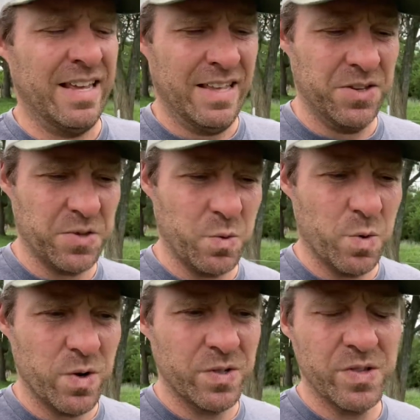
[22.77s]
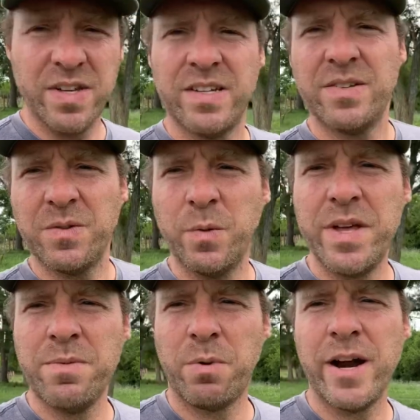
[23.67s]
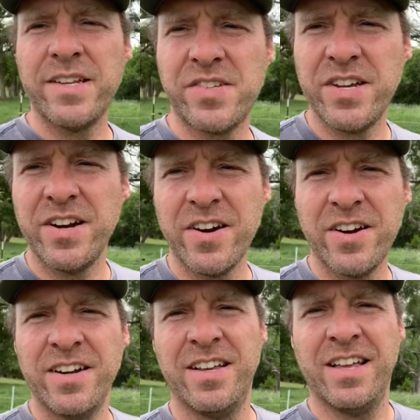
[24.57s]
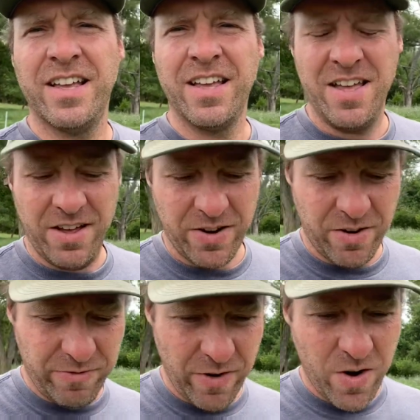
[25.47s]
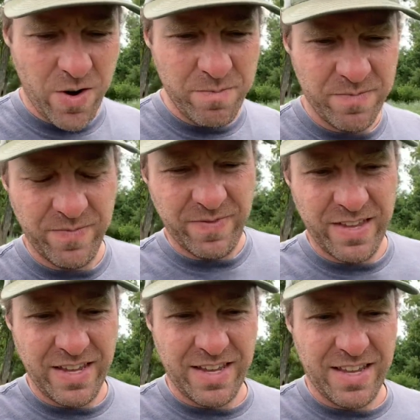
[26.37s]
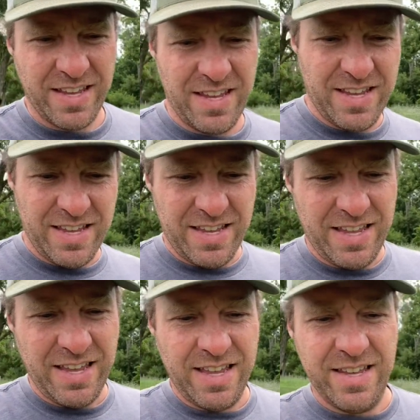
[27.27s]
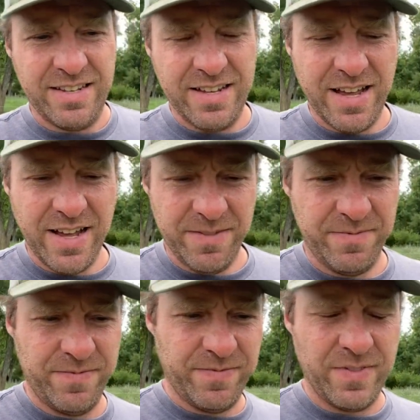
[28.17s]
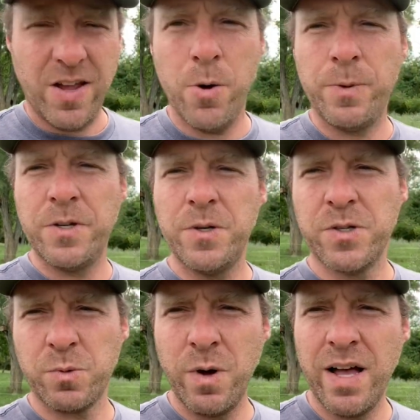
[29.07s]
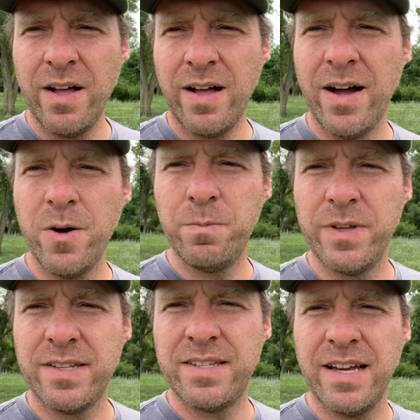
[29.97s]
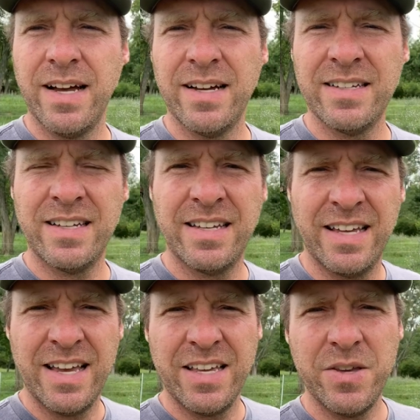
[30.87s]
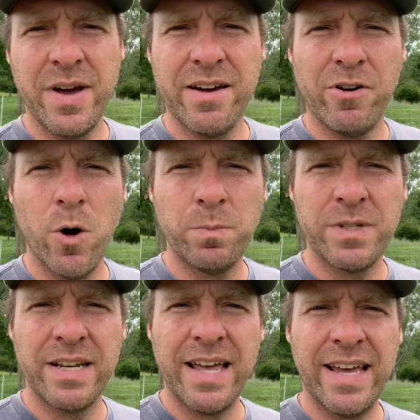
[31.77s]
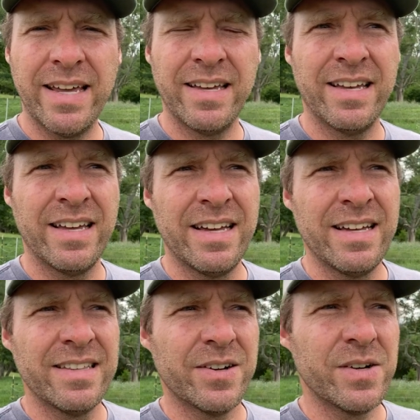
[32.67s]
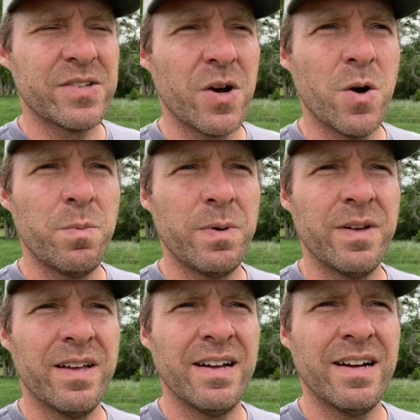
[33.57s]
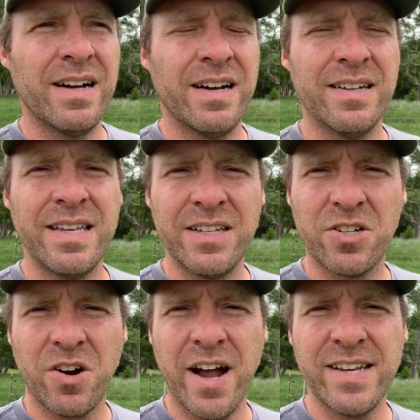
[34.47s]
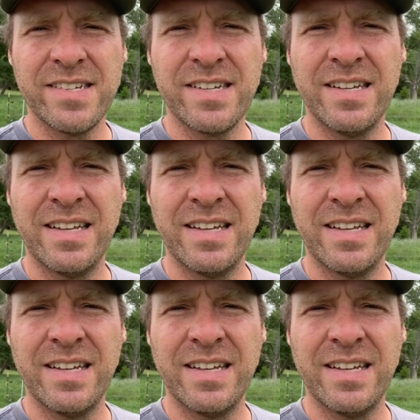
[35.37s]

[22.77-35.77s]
Those are words that we embrace here on our farm. And uh, Hope you do as well. I hope that uh, you have hope today. There is hope uh, in Christ.